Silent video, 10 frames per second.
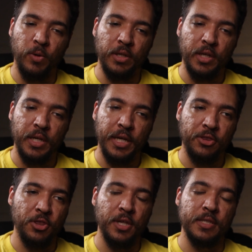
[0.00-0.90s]
we look at
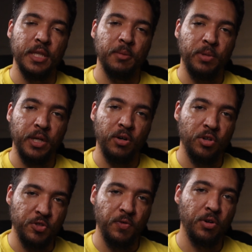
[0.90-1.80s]
the thing that the player
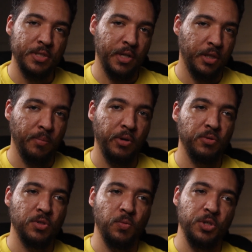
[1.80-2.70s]
is focused on the
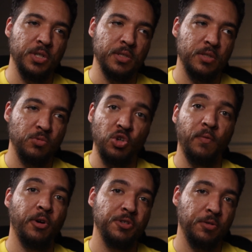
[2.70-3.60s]
most, which is
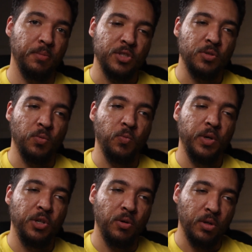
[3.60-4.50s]
traversal. So
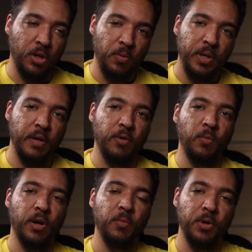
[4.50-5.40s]
when you're going
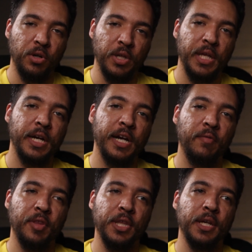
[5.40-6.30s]
everywhere and when you're looking at
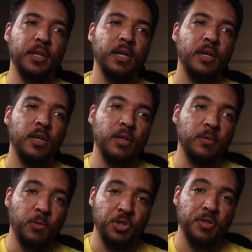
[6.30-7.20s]
everything,
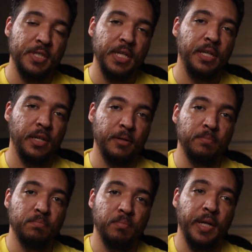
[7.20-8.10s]
what you're
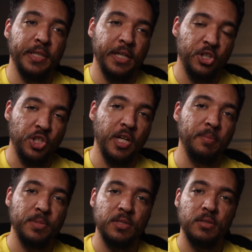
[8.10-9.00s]
seeing mainly is
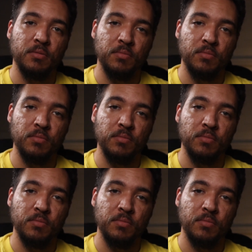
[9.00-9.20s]
shapes,